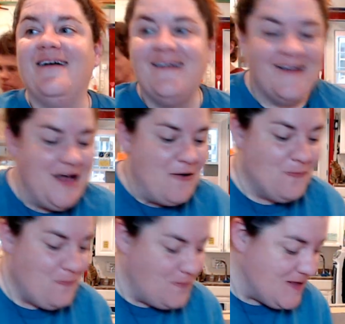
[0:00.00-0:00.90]
Yes,
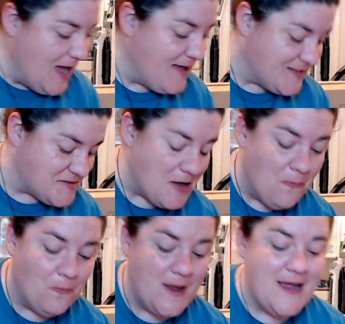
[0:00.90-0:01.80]
yes, yes. yes. We were
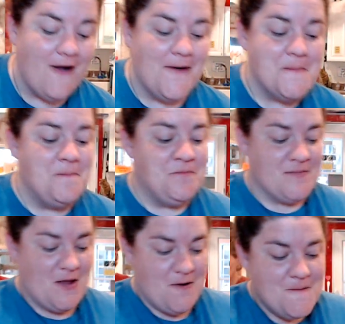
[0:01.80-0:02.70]
we, out
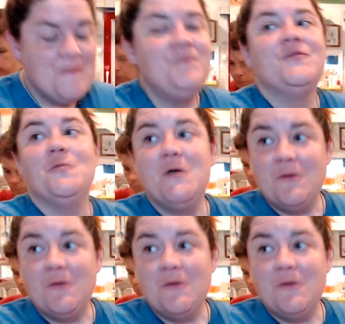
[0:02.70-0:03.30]
of adoption. Bags.